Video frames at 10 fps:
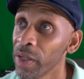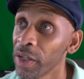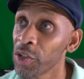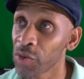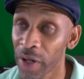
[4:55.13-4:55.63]

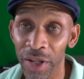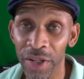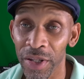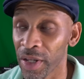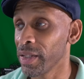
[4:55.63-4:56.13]

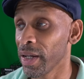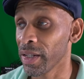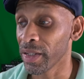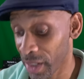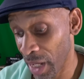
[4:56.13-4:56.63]
address
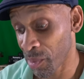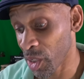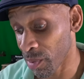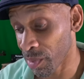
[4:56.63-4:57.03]
that came in the